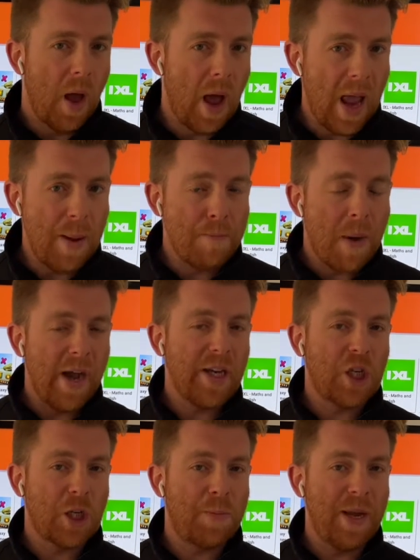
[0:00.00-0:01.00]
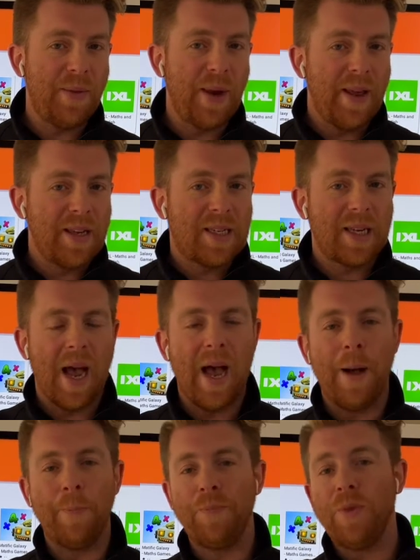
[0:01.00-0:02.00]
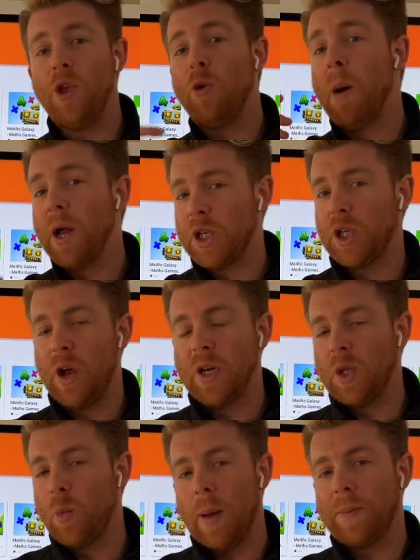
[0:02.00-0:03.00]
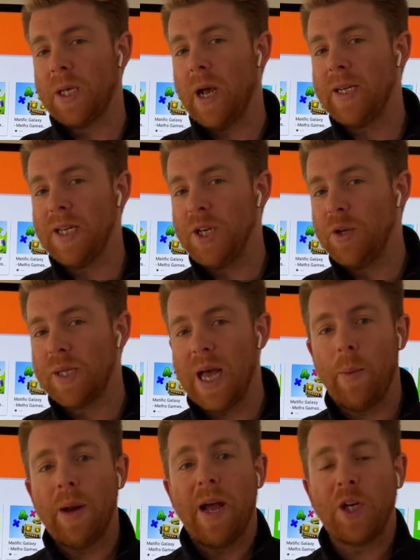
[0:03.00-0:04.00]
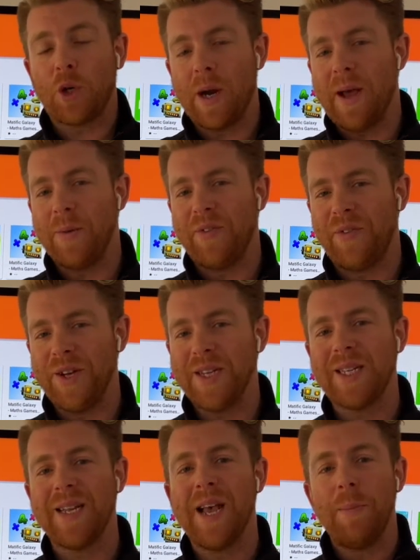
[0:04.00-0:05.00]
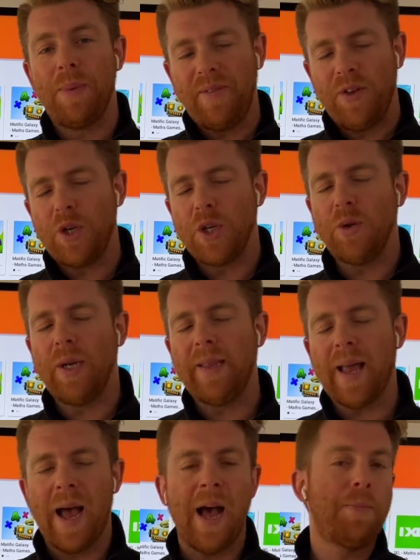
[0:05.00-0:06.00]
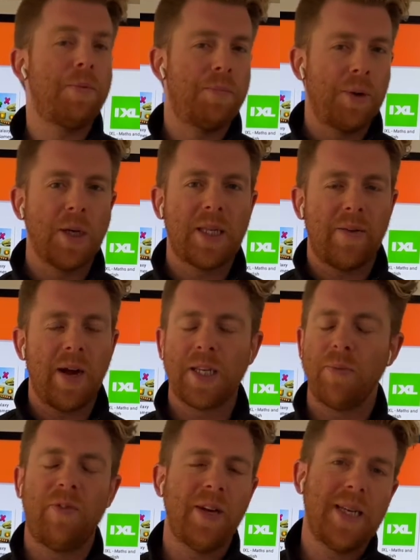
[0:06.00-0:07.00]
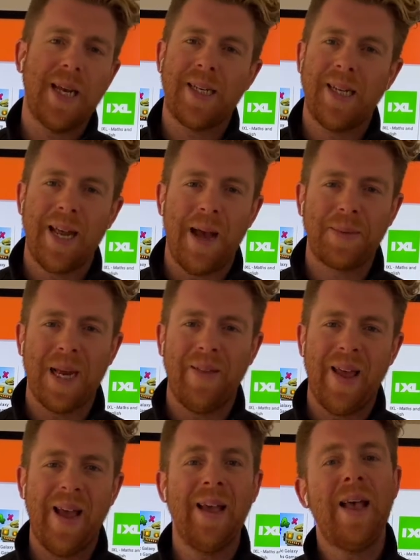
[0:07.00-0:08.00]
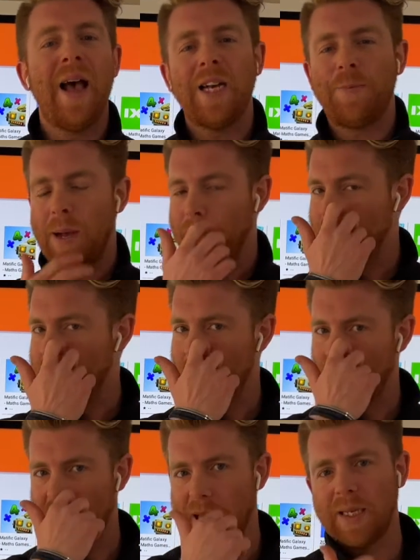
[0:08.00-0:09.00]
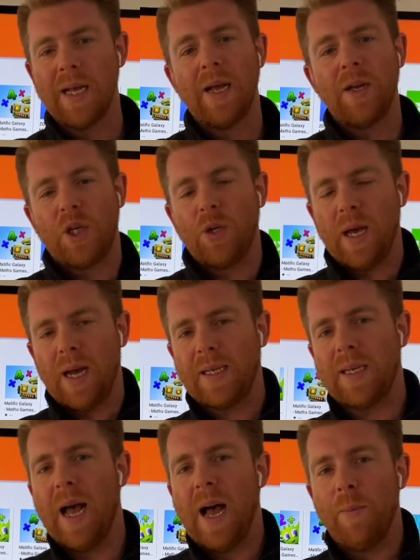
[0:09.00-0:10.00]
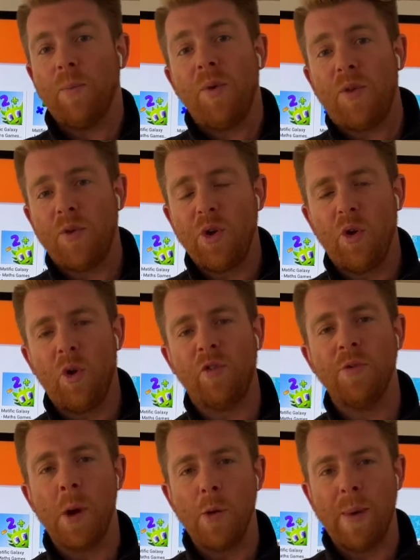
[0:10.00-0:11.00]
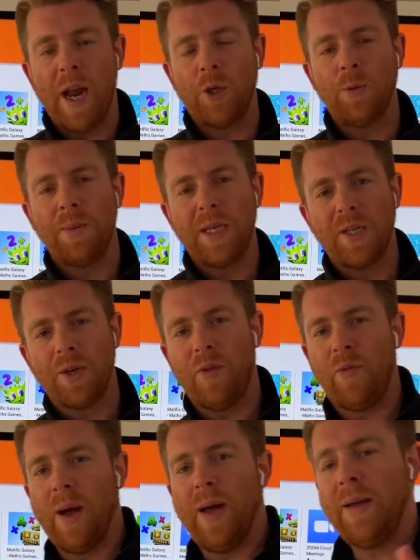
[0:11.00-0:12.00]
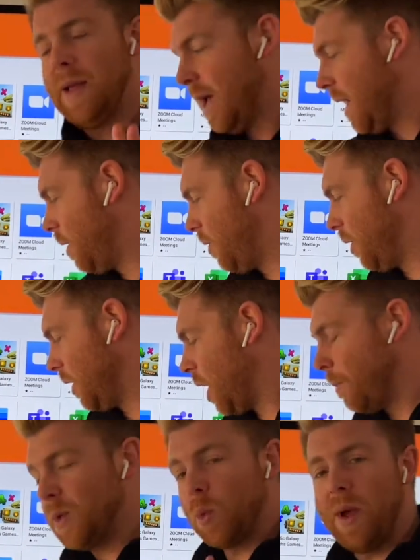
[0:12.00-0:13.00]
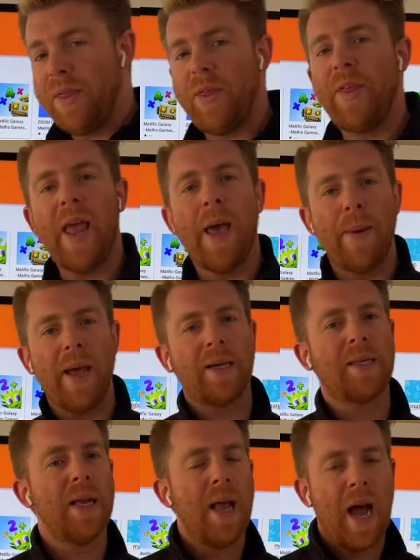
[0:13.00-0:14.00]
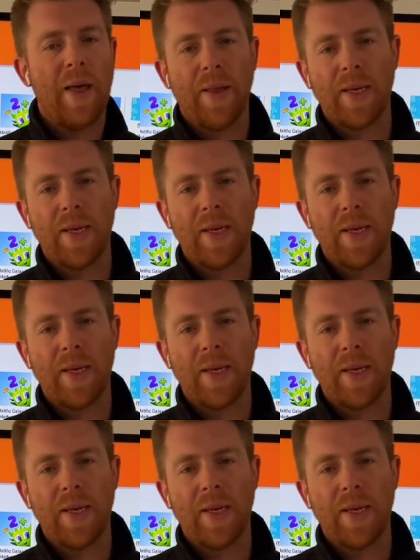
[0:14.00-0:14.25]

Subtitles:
It might just be that it's, you might just go to the website and use that one. I'd try that one first. But if you do need that app, because there are some fantastic apps out there to be able to install that, do that through your remote management piece of software that comes with the MX and the